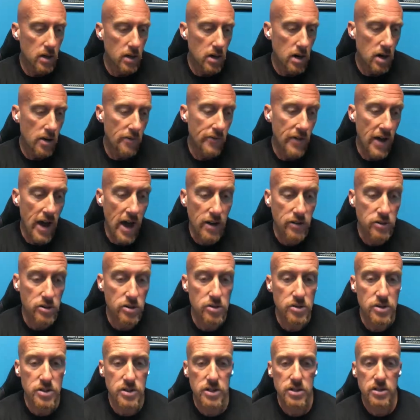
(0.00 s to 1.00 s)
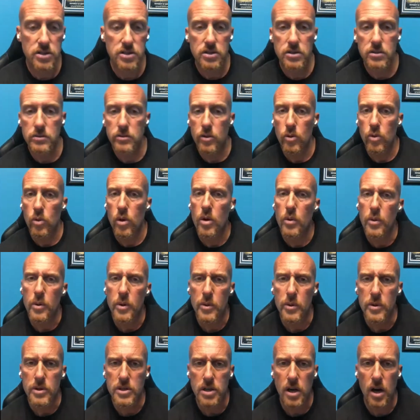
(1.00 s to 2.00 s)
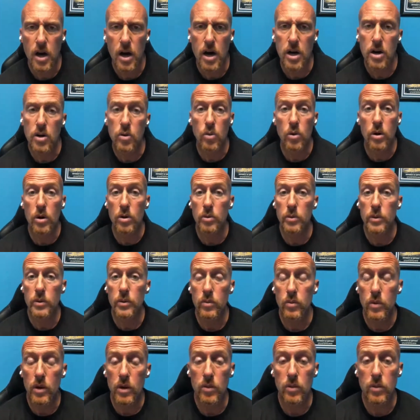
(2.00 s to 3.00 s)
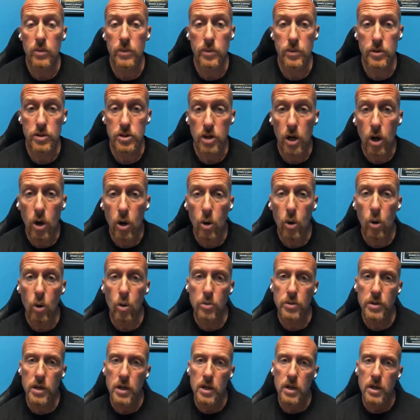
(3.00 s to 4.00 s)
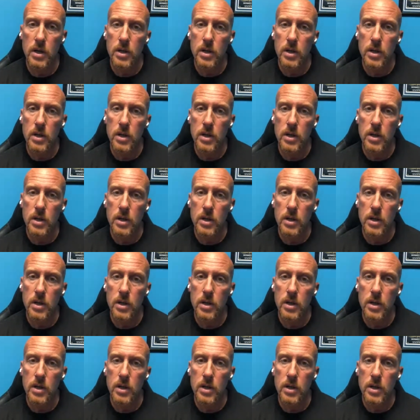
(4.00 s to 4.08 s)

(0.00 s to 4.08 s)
a value system or what we were taught or what we were told,